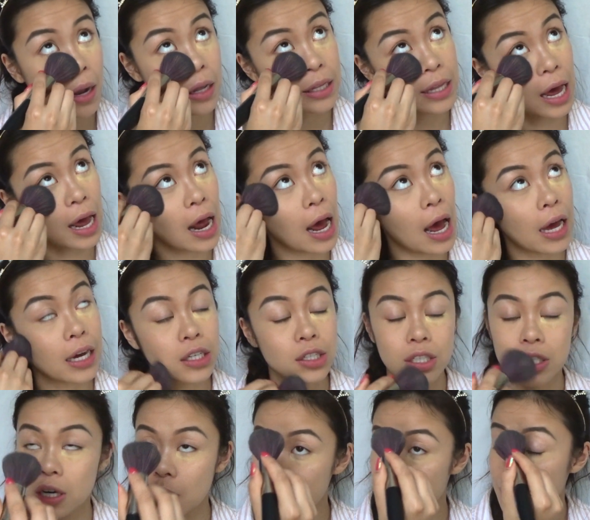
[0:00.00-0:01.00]
that
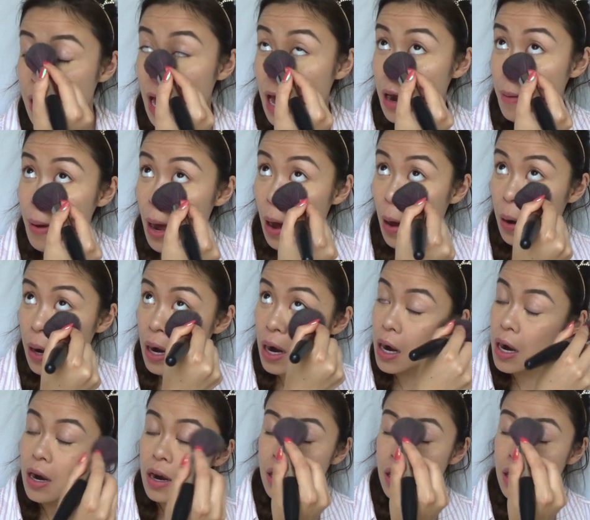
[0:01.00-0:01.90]
extra banana powder